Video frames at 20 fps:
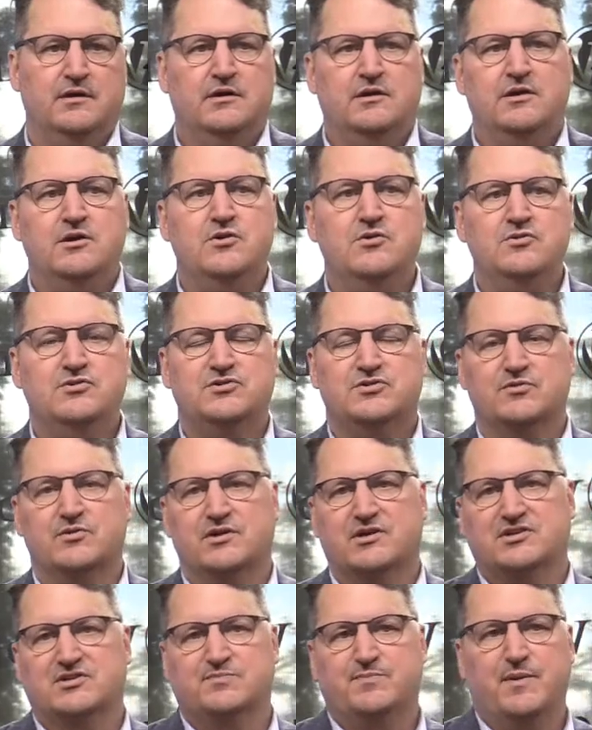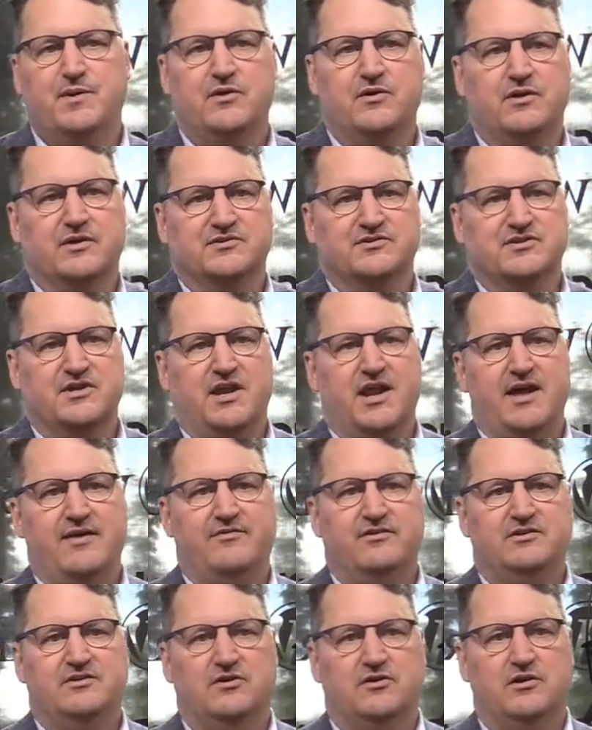User experience. An
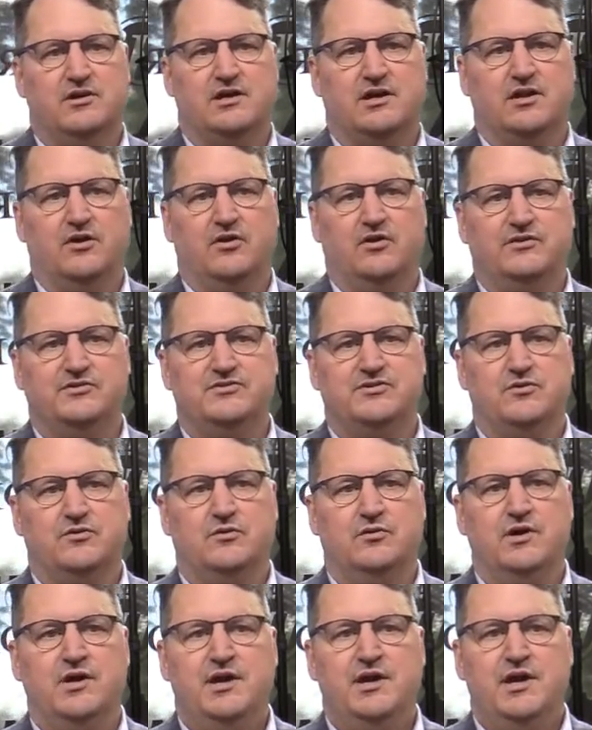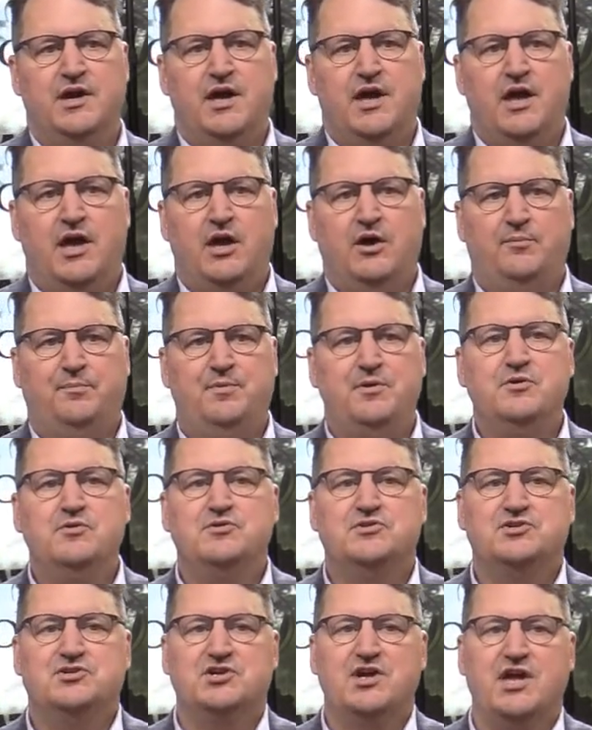avatar can also help you
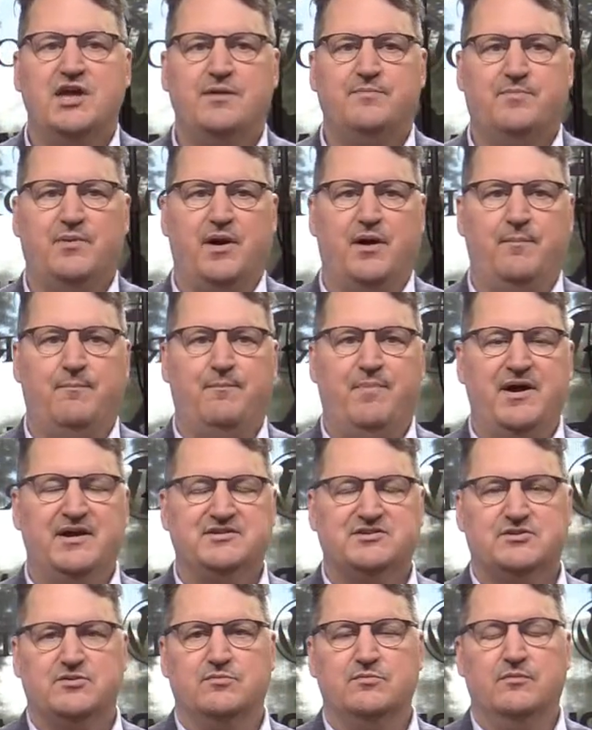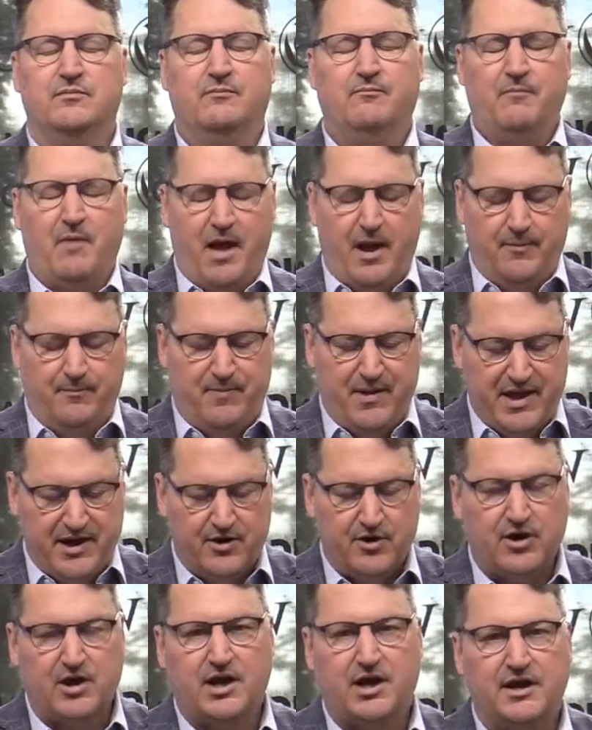shape a
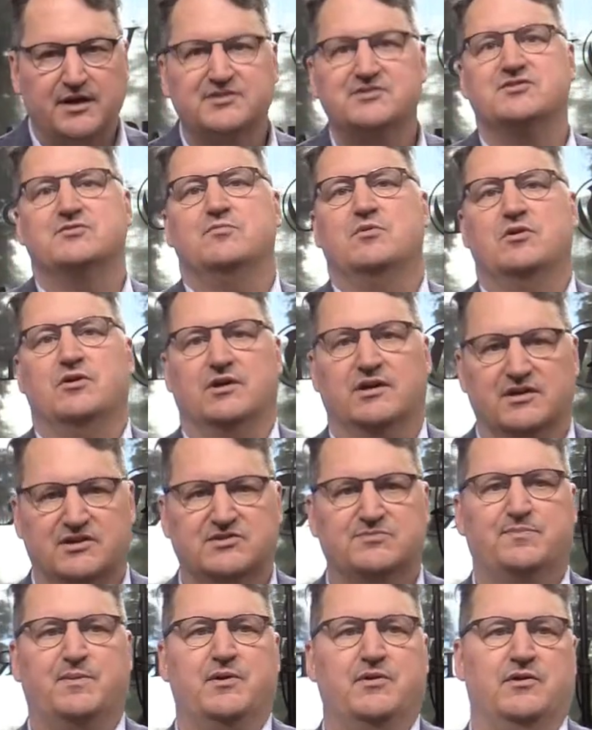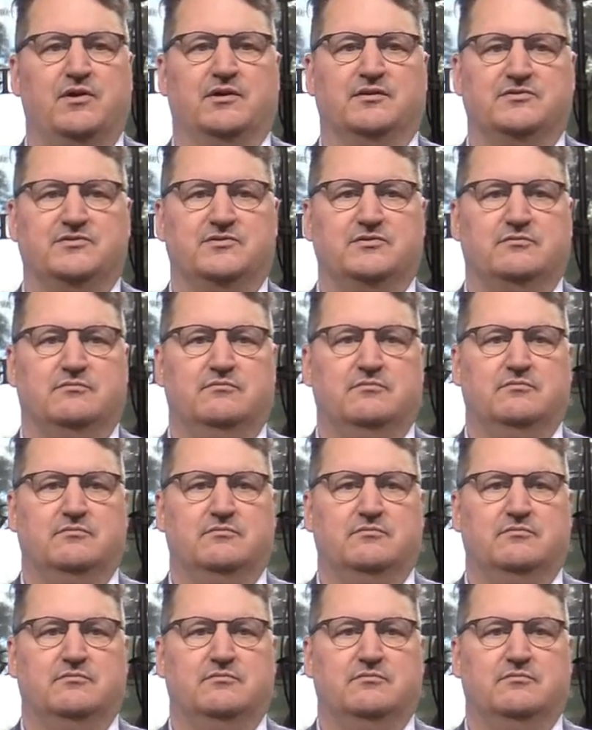better customer experience.